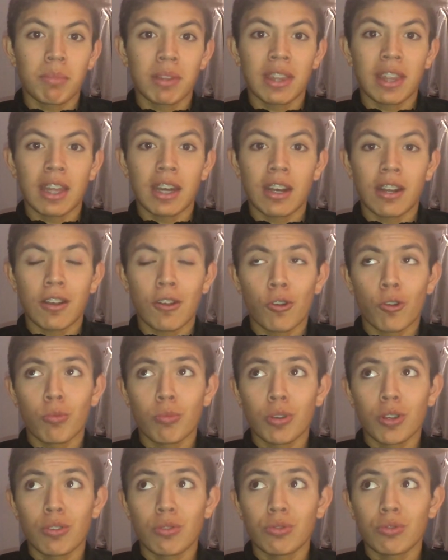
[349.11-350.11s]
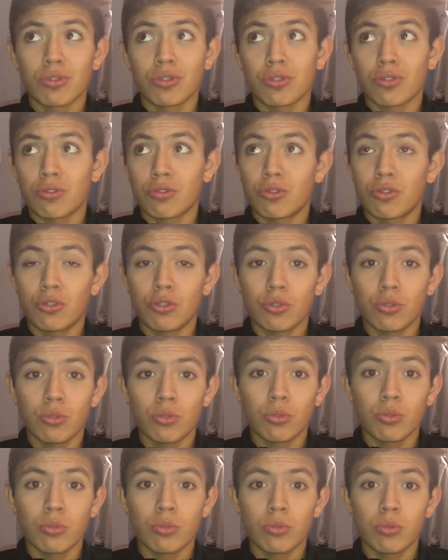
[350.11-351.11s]
But then almost
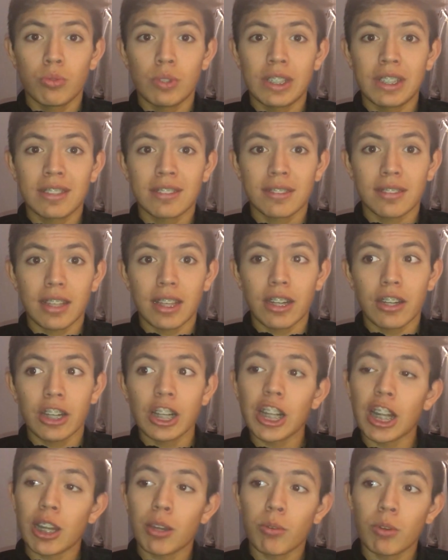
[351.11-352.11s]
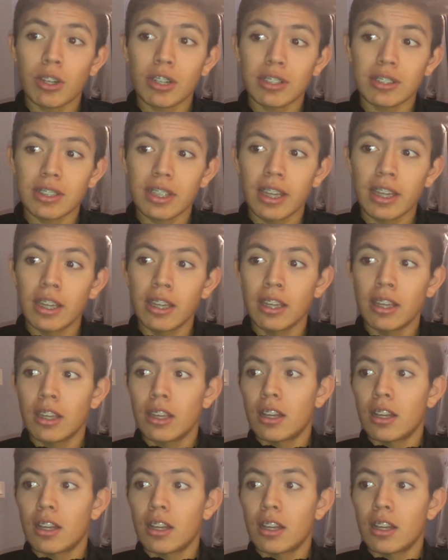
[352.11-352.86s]
two weeks later, I want to say,